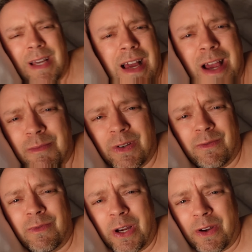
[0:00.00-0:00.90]
I'm
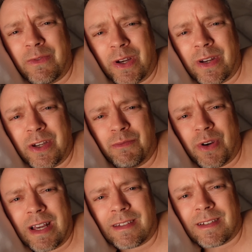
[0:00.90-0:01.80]
very, very
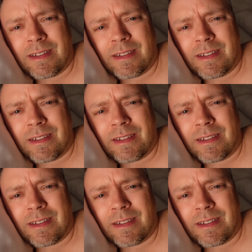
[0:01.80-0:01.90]
impressed.